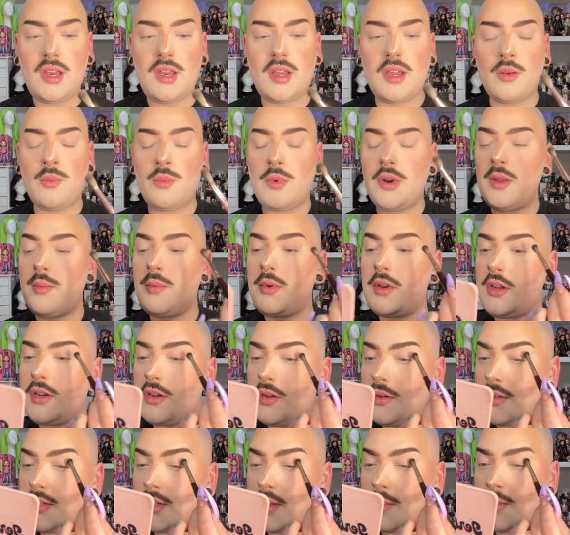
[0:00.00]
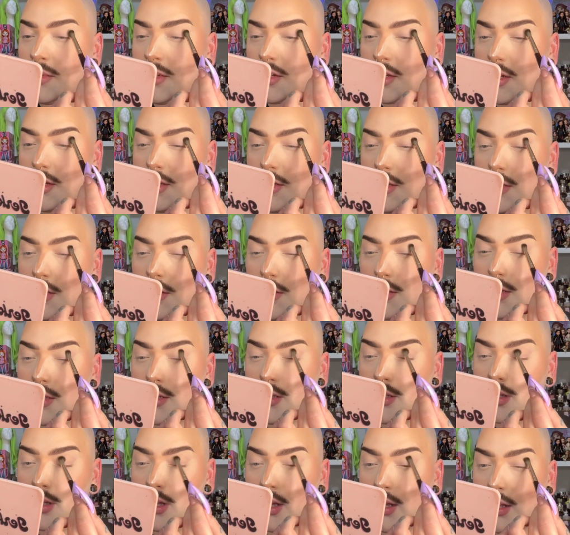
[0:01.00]
and what I'm going to do is I'm just going to start to
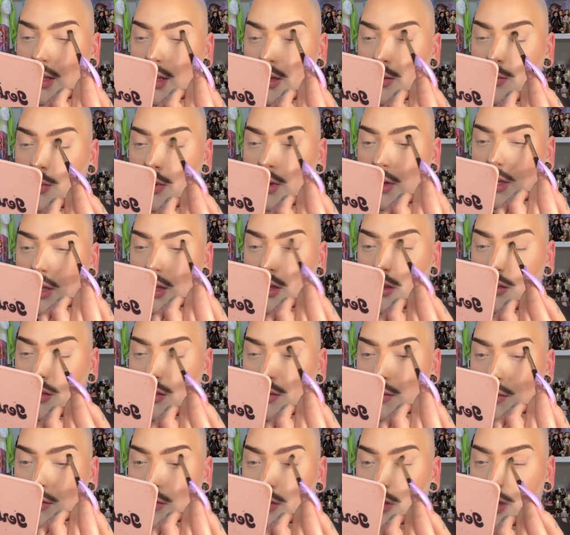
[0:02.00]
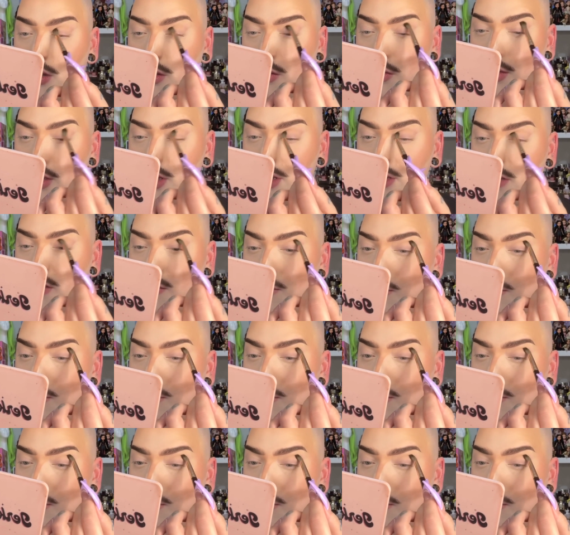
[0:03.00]
slightly work it through the crease of